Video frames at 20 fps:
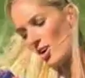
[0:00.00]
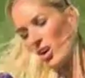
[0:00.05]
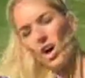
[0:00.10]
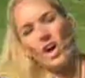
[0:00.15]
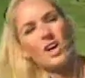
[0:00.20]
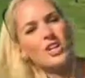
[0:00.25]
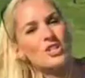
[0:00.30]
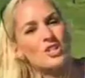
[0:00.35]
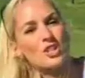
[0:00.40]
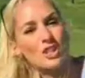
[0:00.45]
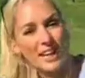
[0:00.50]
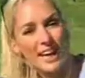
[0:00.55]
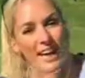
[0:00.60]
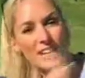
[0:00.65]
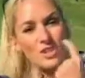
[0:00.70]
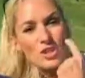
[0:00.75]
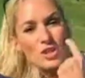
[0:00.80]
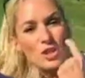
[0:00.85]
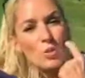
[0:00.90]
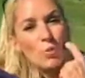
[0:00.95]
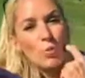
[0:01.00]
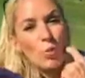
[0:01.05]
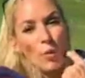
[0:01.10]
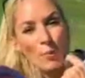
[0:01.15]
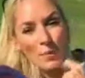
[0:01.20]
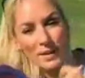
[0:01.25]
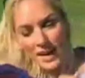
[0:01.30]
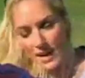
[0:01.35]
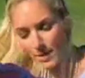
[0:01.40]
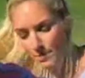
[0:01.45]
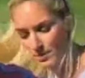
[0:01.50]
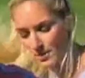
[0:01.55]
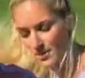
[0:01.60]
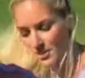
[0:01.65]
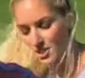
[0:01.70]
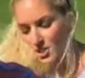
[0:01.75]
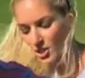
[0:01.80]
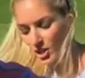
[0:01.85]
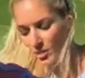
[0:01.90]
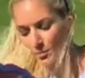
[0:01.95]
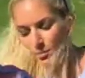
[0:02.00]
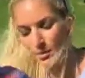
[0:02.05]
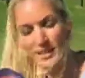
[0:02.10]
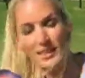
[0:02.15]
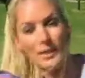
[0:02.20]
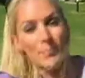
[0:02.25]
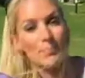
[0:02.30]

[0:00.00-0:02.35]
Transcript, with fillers: hard as you can just to warm it up. This is going to bring